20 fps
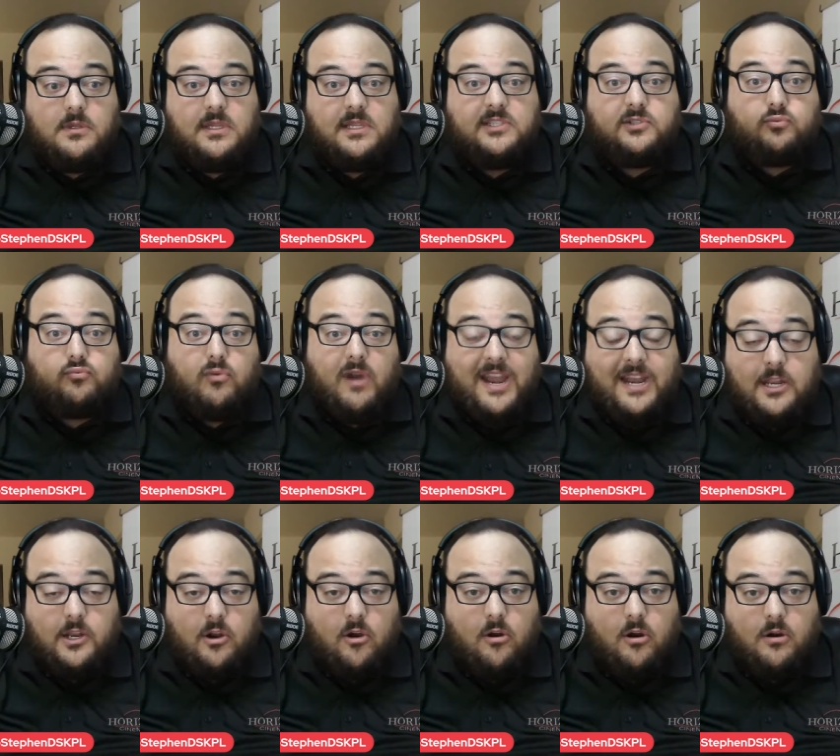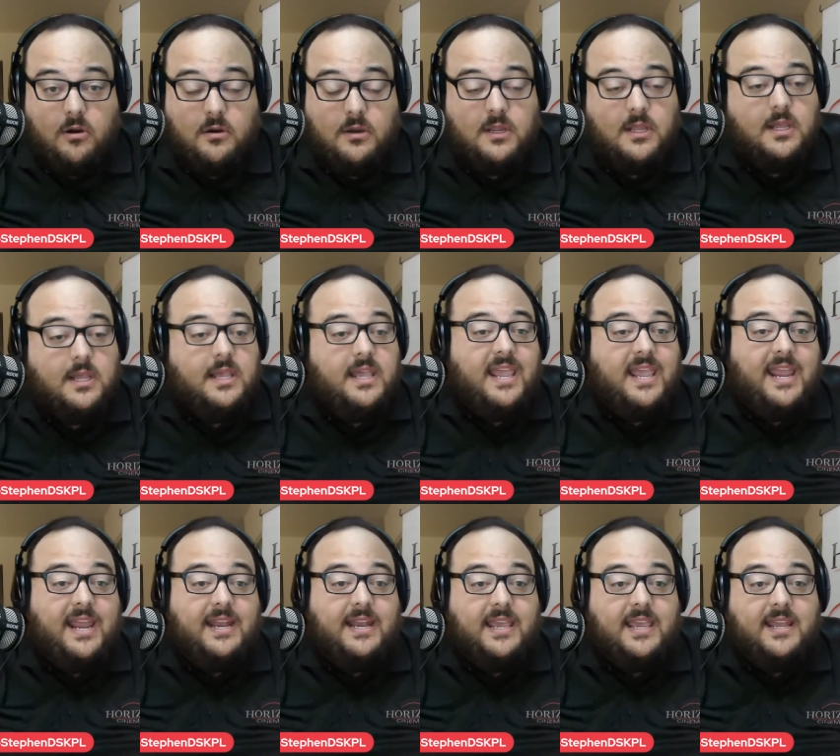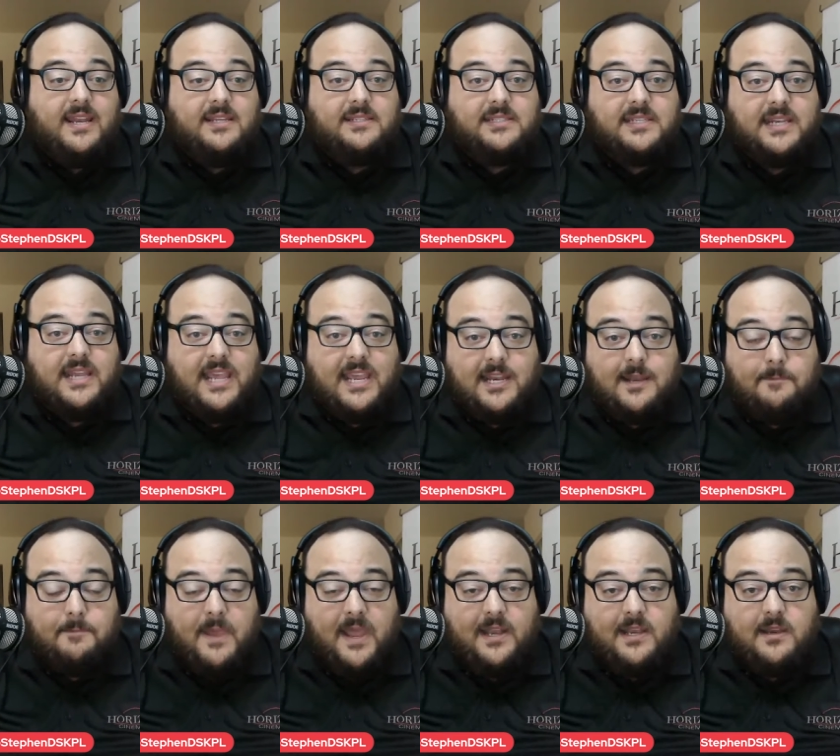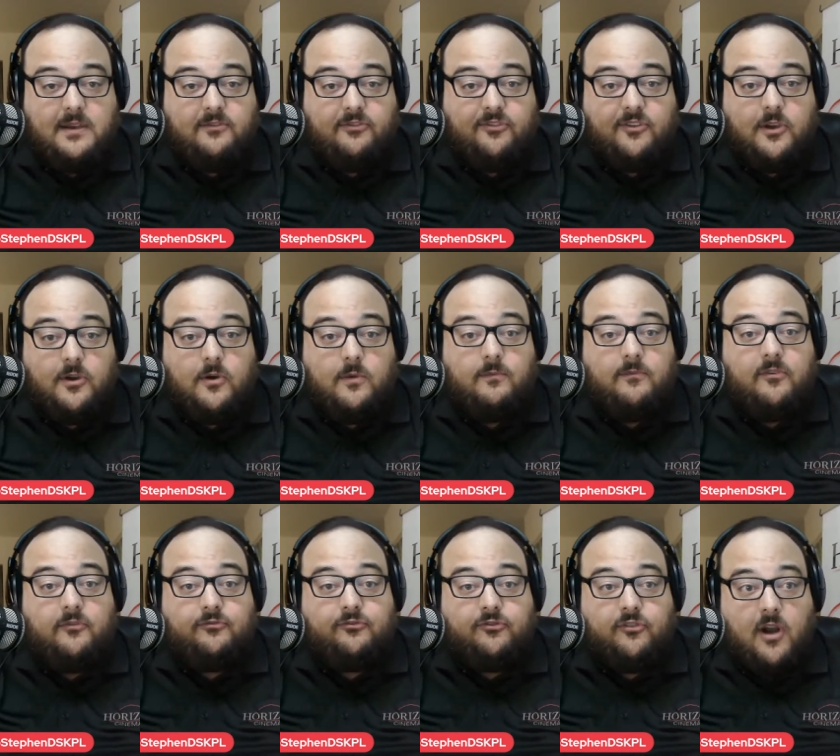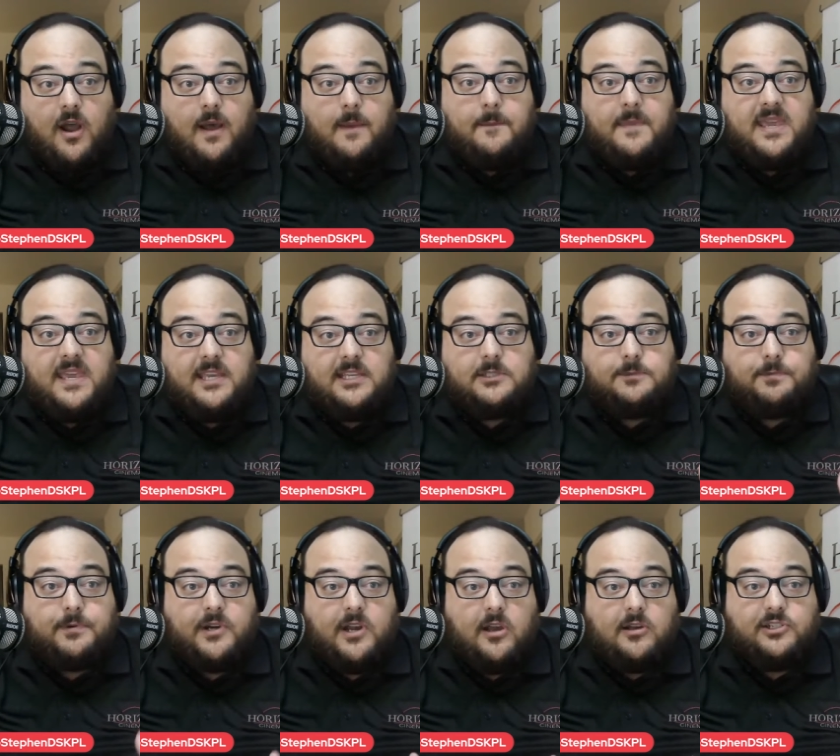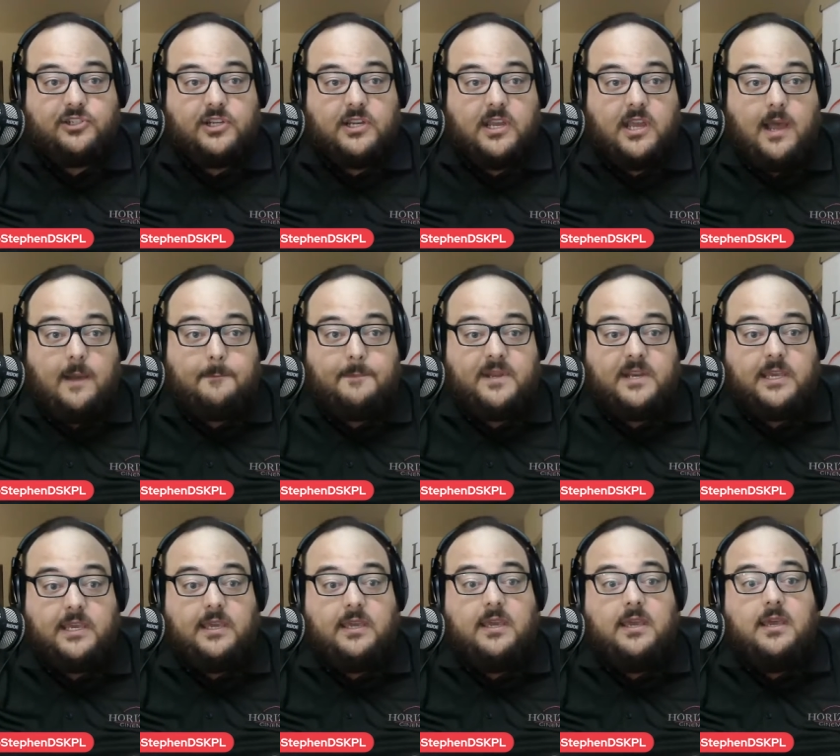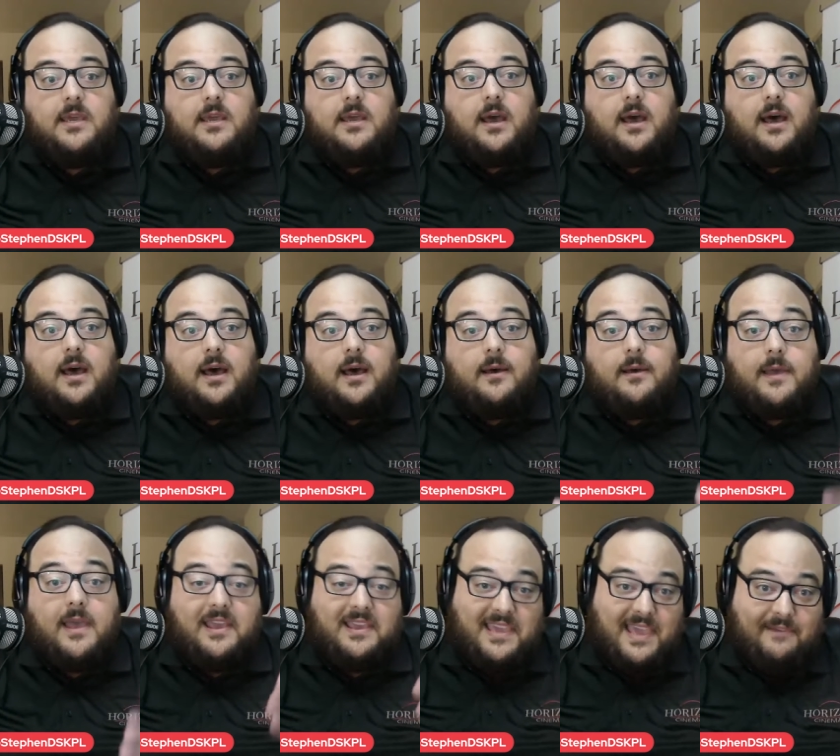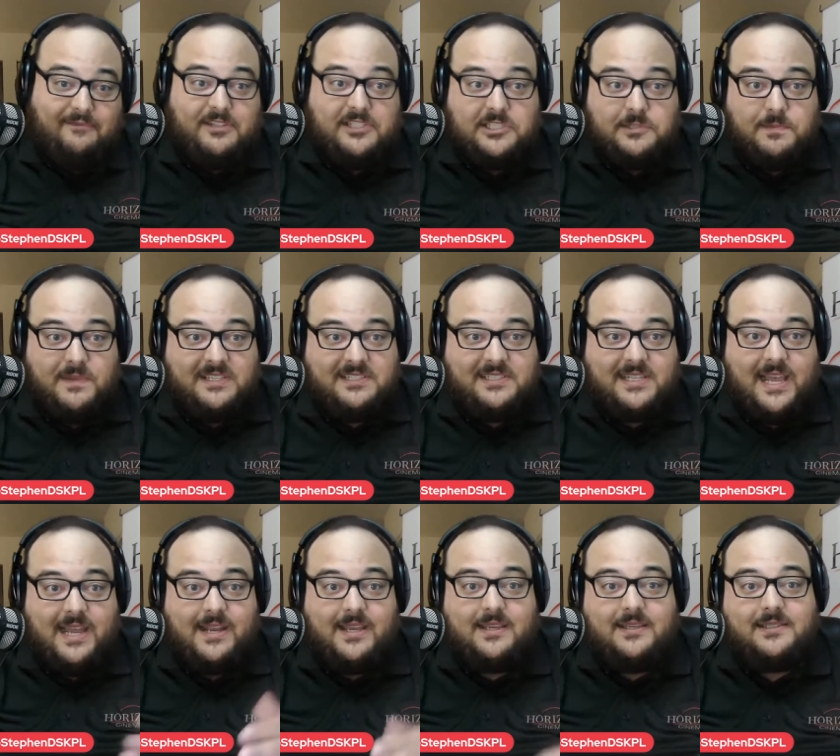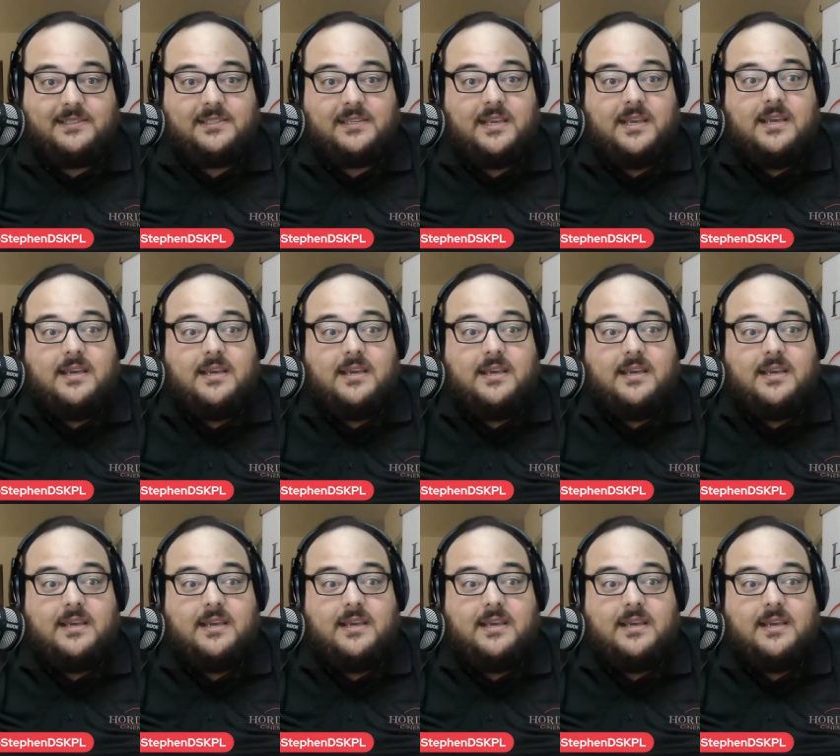It's rated R, and it is an independent film from his production company, uh, Kevin Smith. That is.